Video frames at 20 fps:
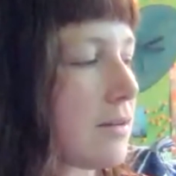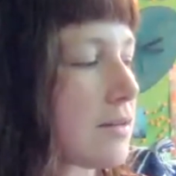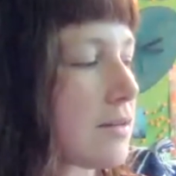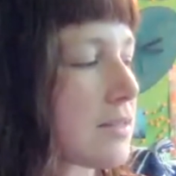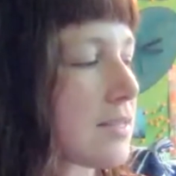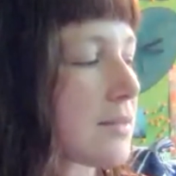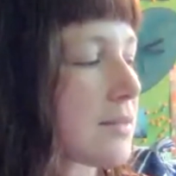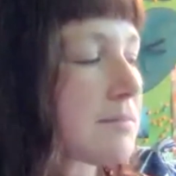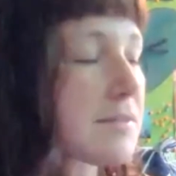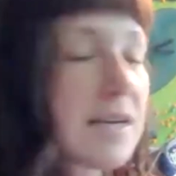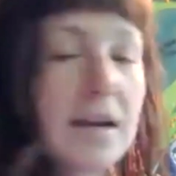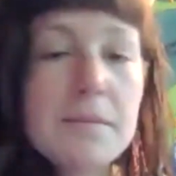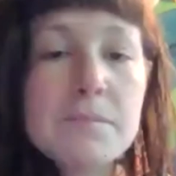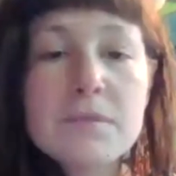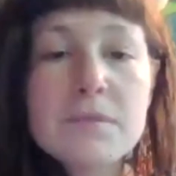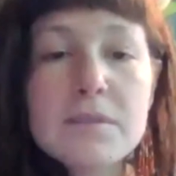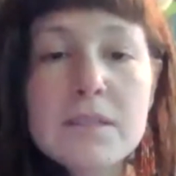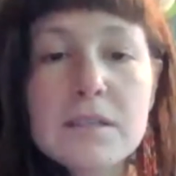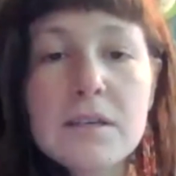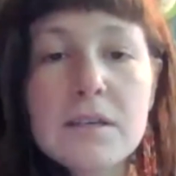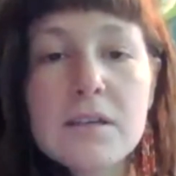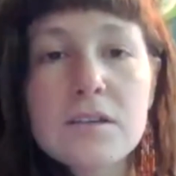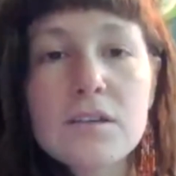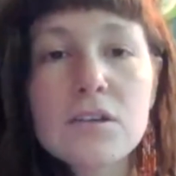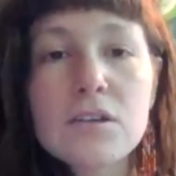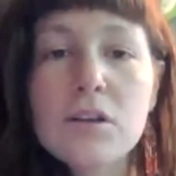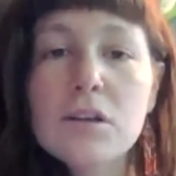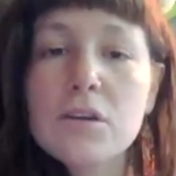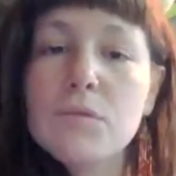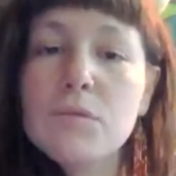Sometimes
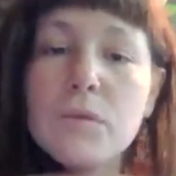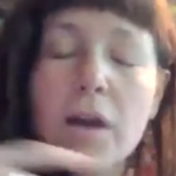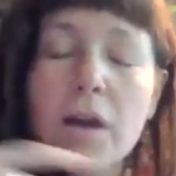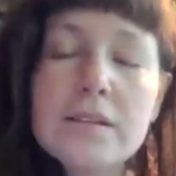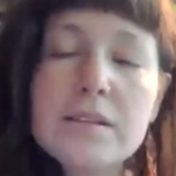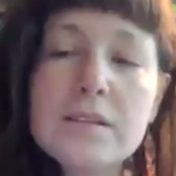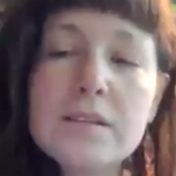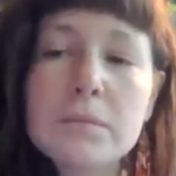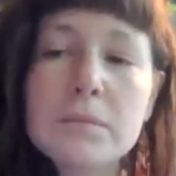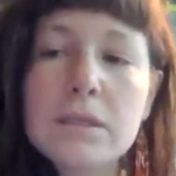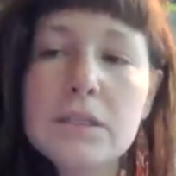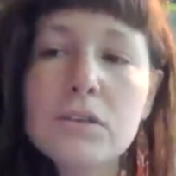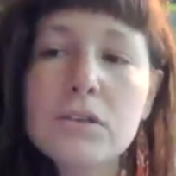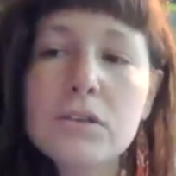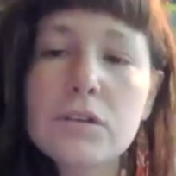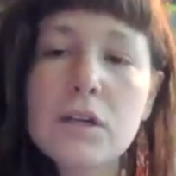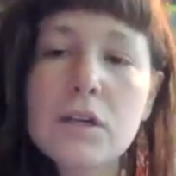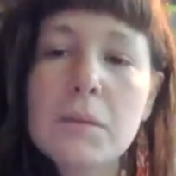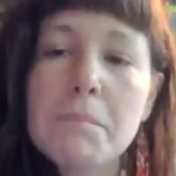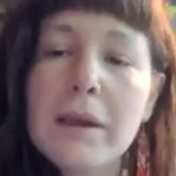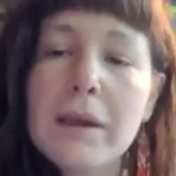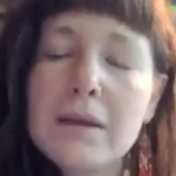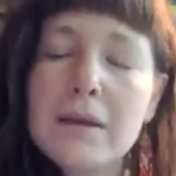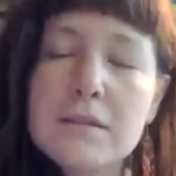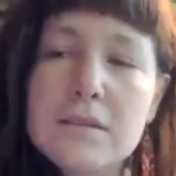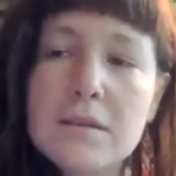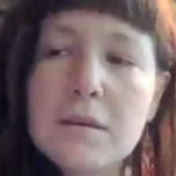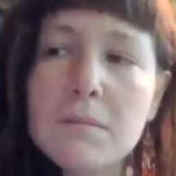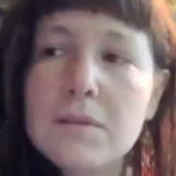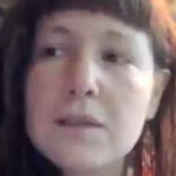you're going to write something, you're going to
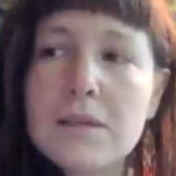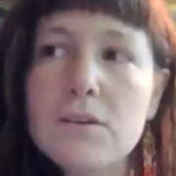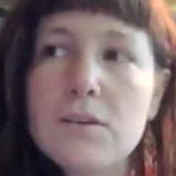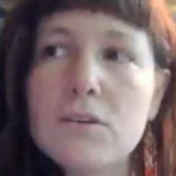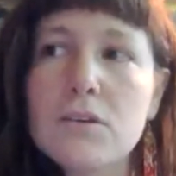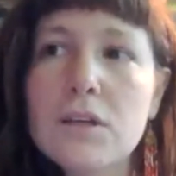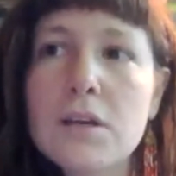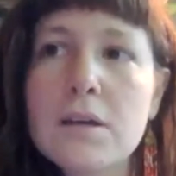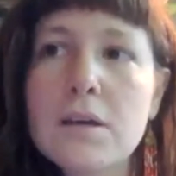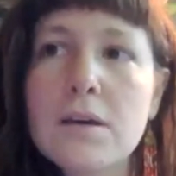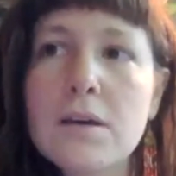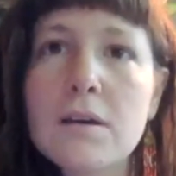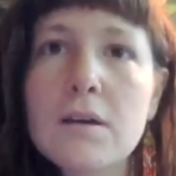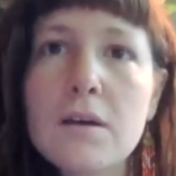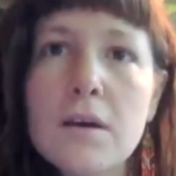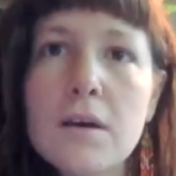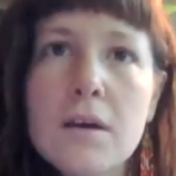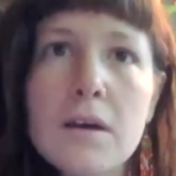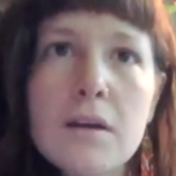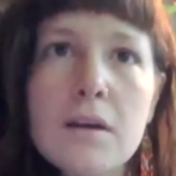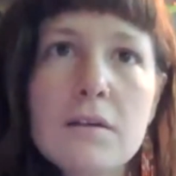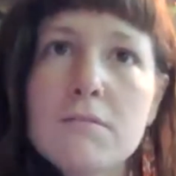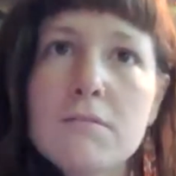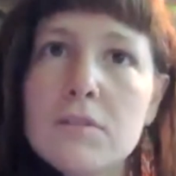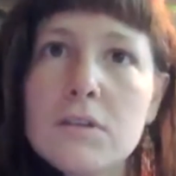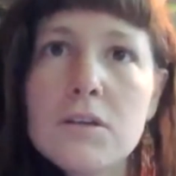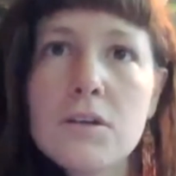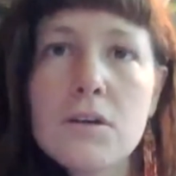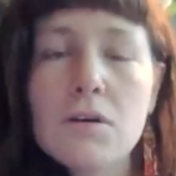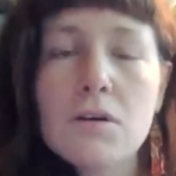paint something, you're going to,
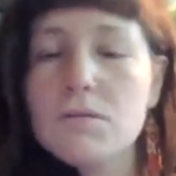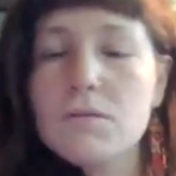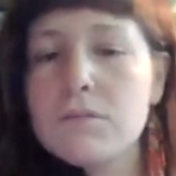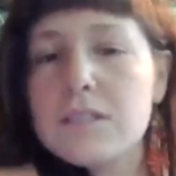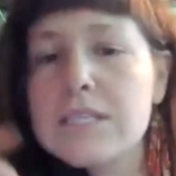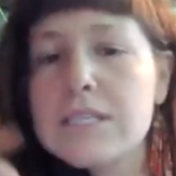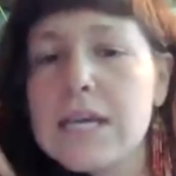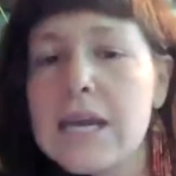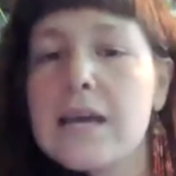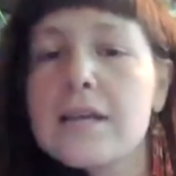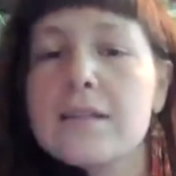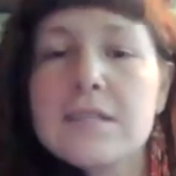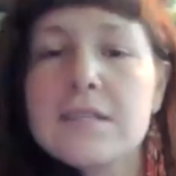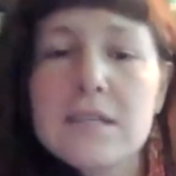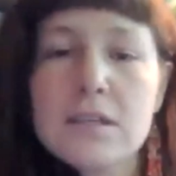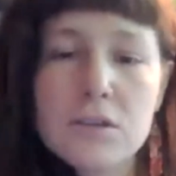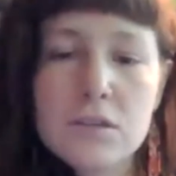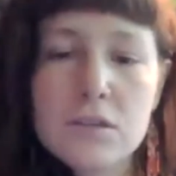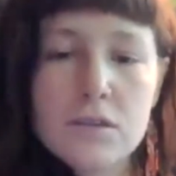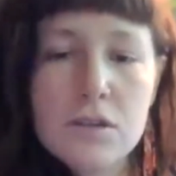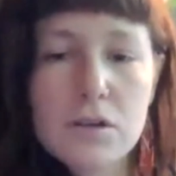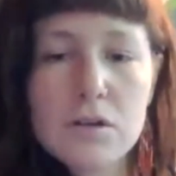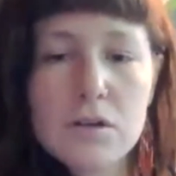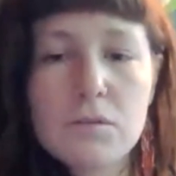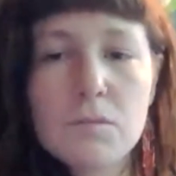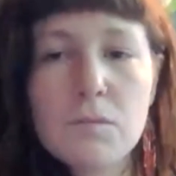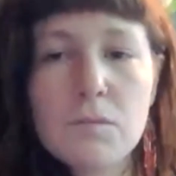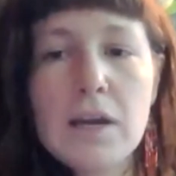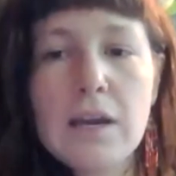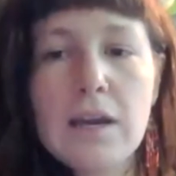you know, dance in a
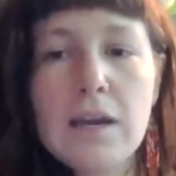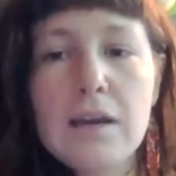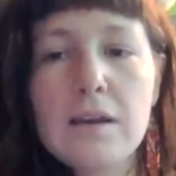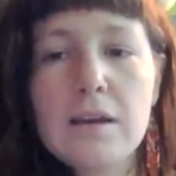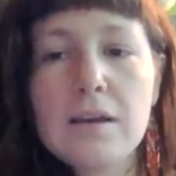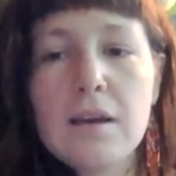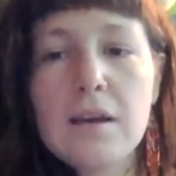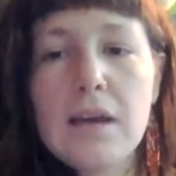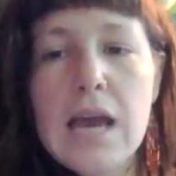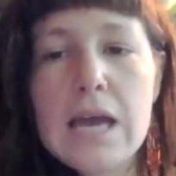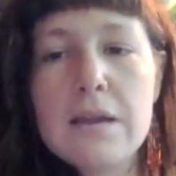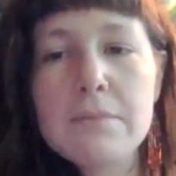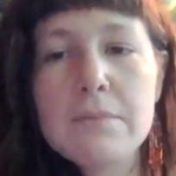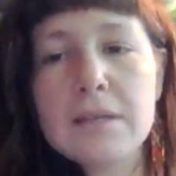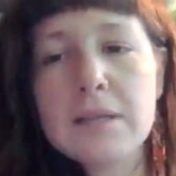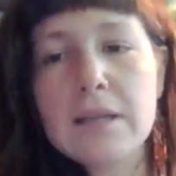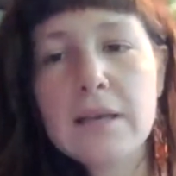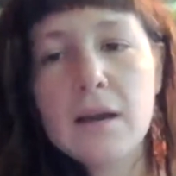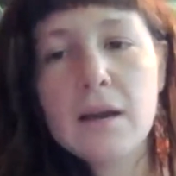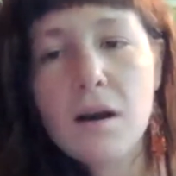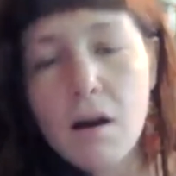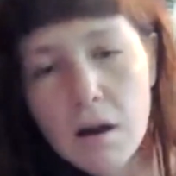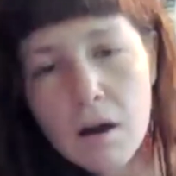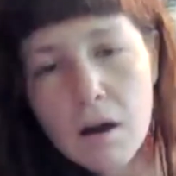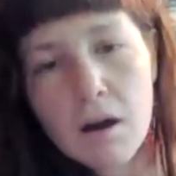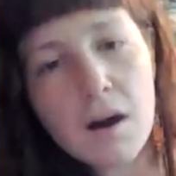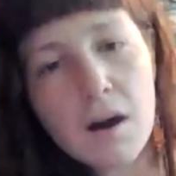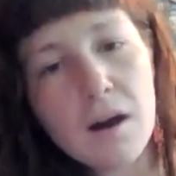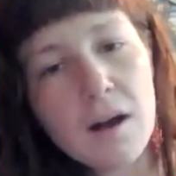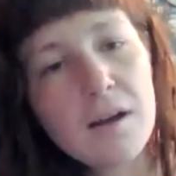certain way and be like,
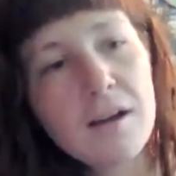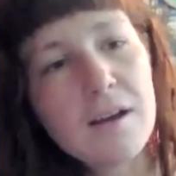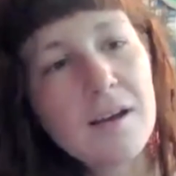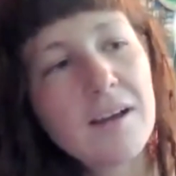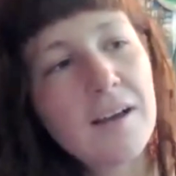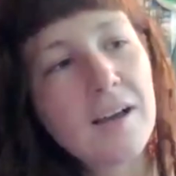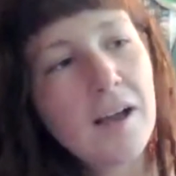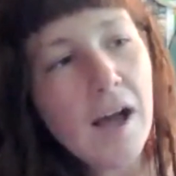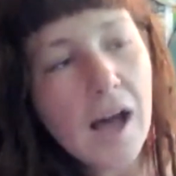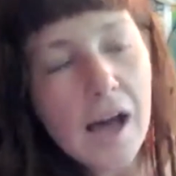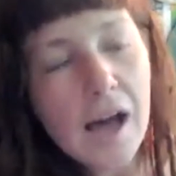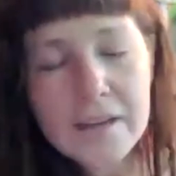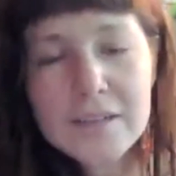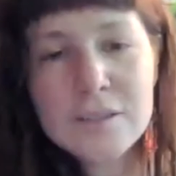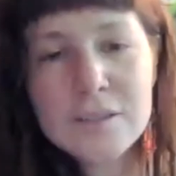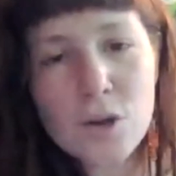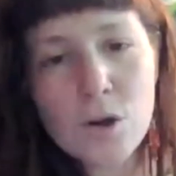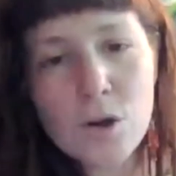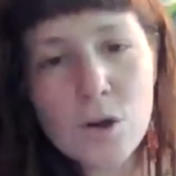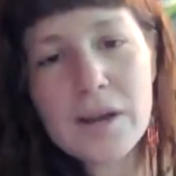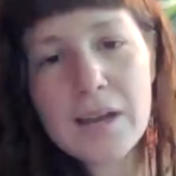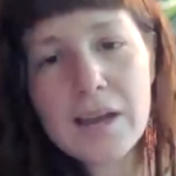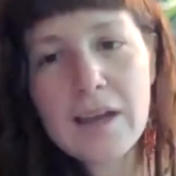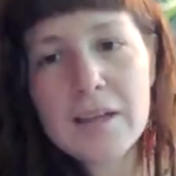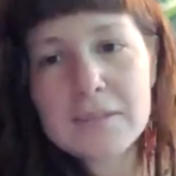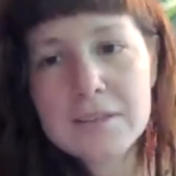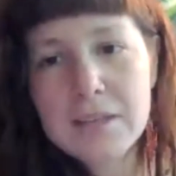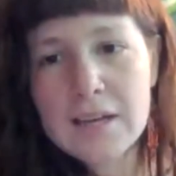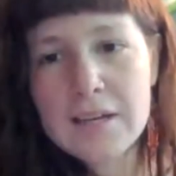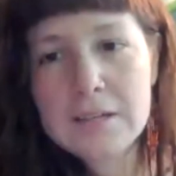oh, I didn't know I
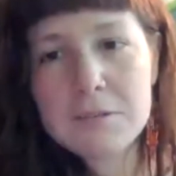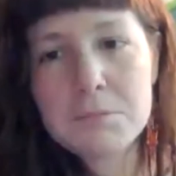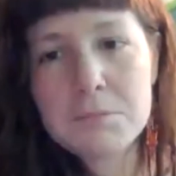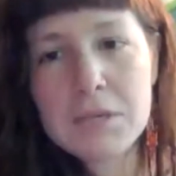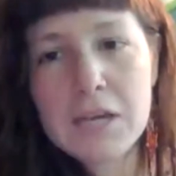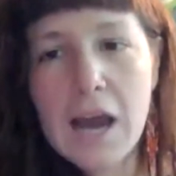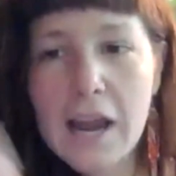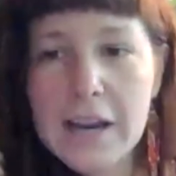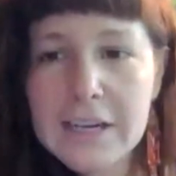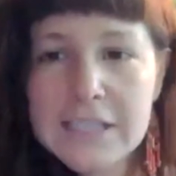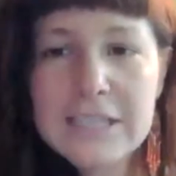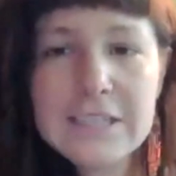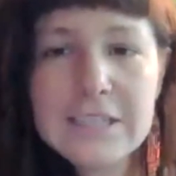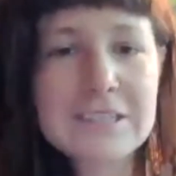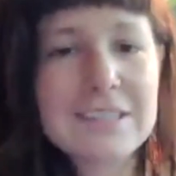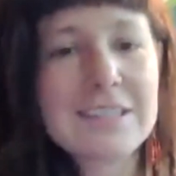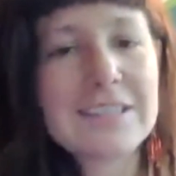had that in me. I needed